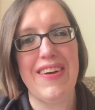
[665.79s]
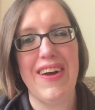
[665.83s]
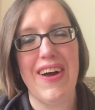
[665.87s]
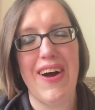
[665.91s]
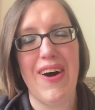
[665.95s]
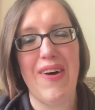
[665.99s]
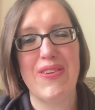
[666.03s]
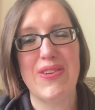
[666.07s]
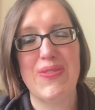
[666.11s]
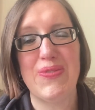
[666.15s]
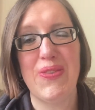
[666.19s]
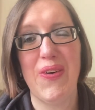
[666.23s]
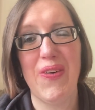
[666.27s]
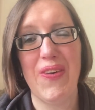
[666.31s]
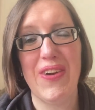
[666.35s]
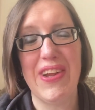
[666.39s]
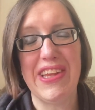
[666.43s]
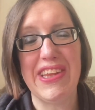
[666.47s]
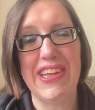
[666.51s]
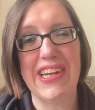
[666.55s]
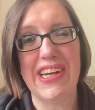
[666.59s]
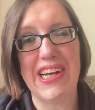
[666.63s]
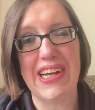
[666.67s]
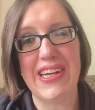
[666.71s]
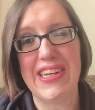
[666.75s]
I was poorly
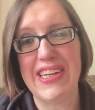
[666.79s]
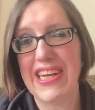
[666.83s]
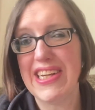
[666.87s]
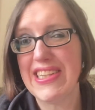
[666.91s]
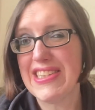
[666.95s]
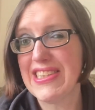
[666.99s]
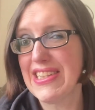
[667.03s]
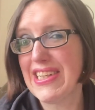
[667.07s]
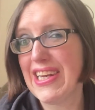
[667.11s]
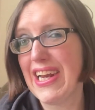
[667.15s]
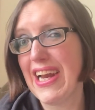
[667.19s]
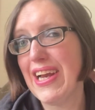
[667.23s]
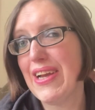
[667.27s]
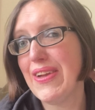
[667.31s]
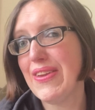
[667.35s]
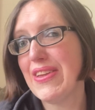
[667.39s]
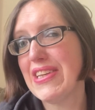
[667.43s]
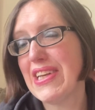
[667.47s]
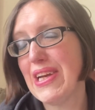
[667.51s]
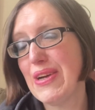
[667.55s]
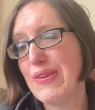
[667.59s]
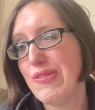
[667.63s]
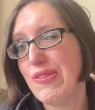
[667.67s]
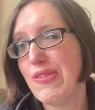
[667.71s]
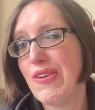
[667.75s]
like yesterday, the
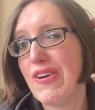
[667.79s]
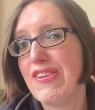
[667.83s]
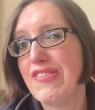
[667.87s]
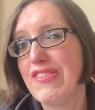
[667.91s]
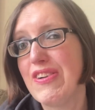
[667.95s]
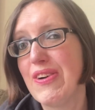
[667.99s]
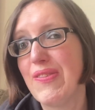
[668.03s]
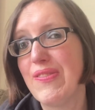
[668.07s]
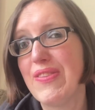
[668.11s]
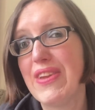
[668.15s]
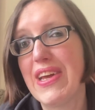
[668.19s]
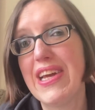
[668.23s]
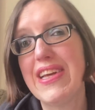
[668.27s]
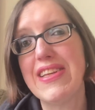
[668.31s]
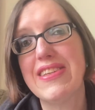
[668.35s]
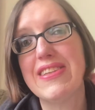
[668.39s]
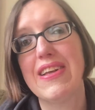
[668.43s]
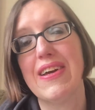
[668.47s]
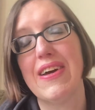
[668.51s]
day before I filmed this,